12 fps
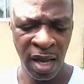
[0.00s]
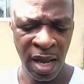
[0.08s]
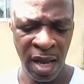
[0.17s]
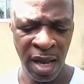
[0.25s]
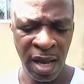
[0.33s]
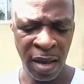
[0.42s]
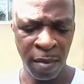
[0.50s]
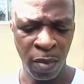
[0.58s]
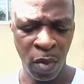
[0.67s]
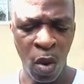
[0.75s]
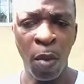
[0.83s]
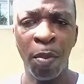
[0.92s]
I am
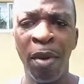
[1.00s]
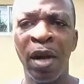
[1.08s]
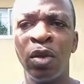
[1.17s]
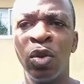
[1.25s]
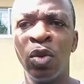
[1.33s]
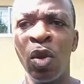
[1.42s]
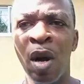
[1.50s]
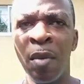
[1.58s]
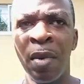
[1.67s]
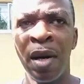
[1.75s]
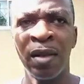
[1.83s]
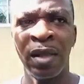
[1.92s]
compelled to talk
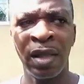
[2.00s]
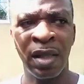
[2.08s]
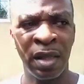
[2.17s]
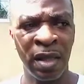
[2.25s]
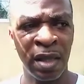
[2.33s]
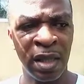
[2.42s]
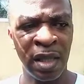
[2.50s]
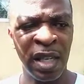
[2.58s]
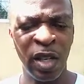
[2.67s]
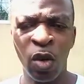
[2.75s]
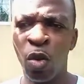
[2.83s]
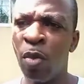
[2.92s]
about the
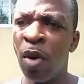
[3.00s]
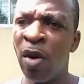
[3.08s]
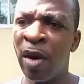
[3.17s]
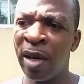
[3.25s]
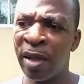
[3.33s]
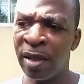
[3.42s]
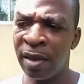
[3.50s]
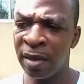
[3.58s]
Ini Umoren